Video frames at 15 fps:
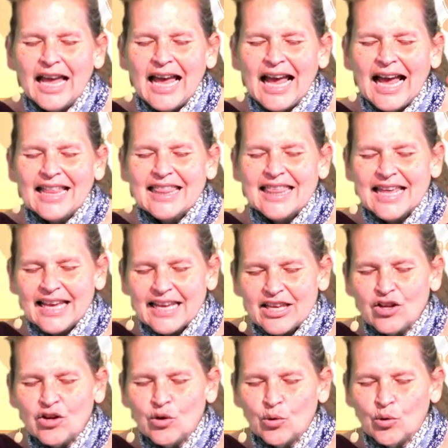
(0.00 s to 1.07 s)
And thank
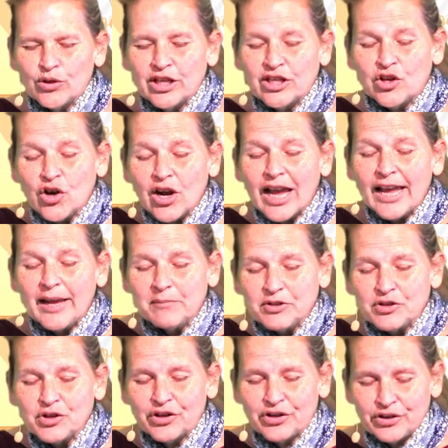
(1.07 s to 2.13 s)
you, Lord, that you came
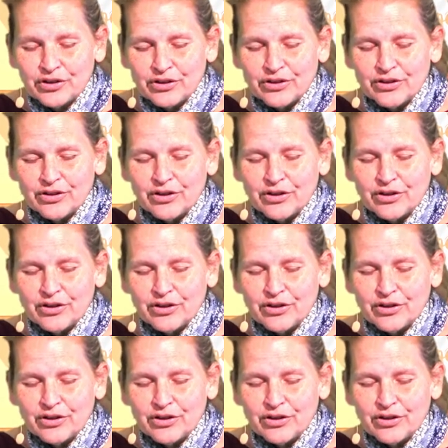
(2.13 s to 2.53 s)
to earth